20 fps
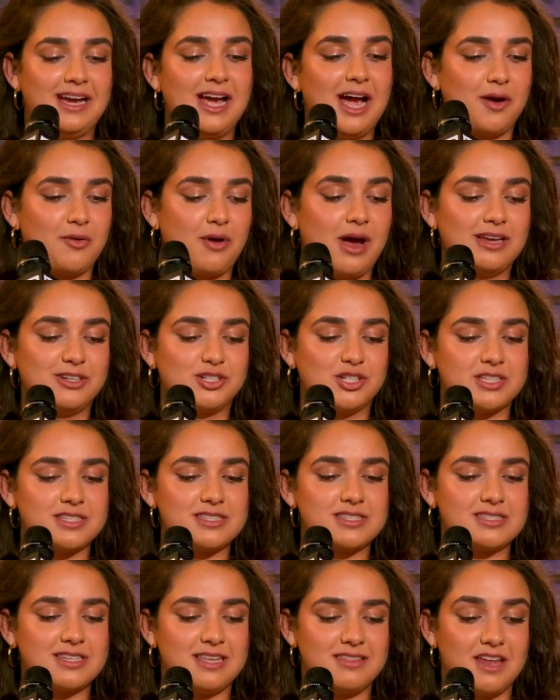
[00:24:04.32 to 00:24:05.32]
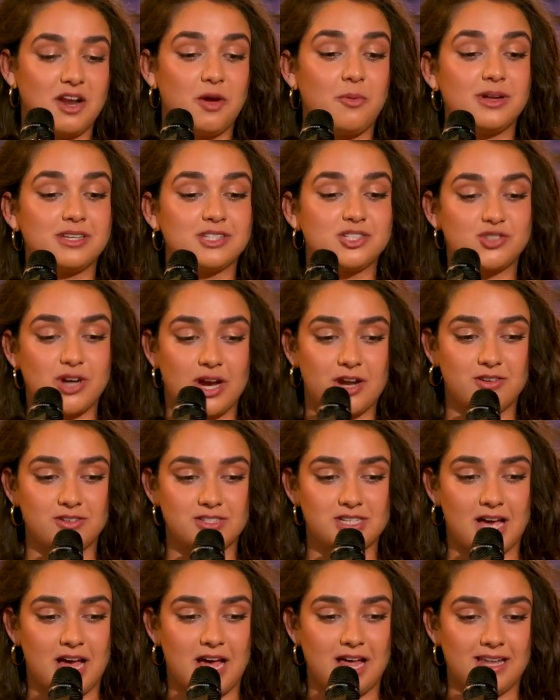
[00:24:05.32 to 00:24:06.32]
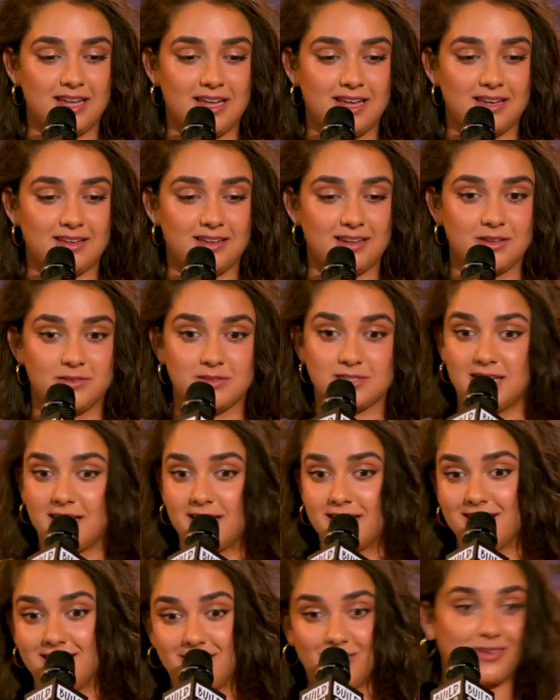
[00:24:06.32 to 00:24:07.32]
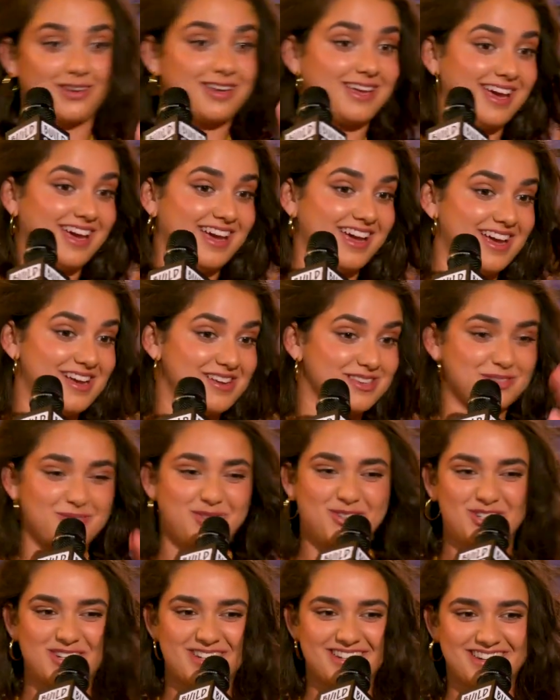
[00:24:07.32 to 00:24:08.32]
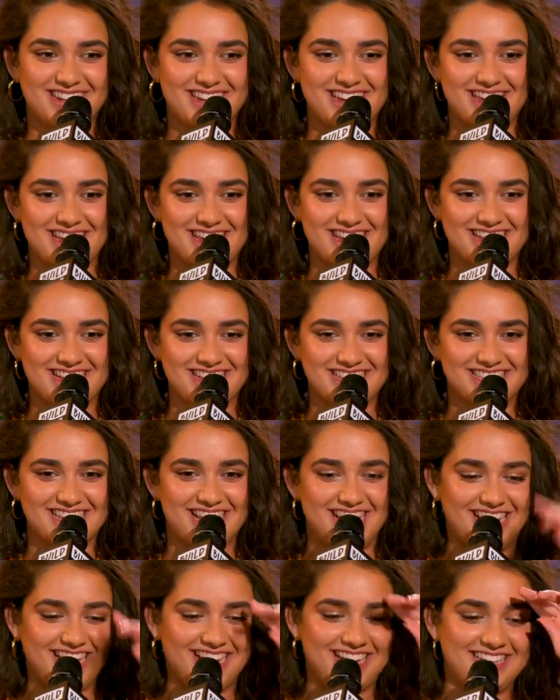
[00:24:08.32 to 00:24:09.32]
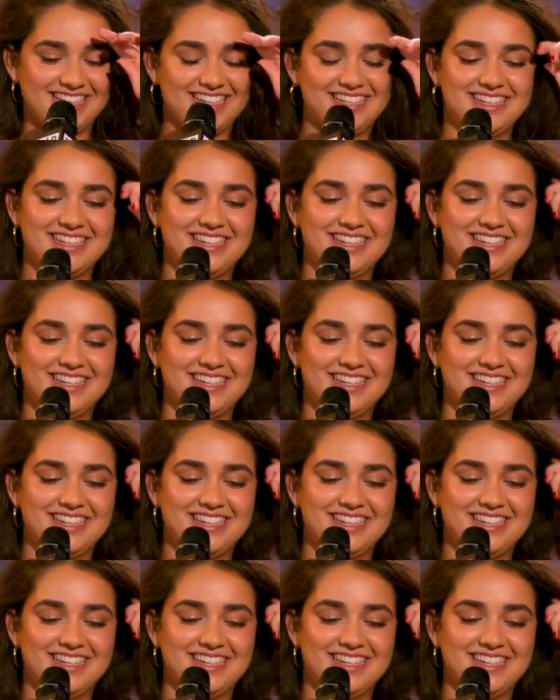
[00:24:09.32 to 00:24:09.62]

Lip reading: outrageous. And then I went straight on to Hala, and I was like, okay, switching gears. But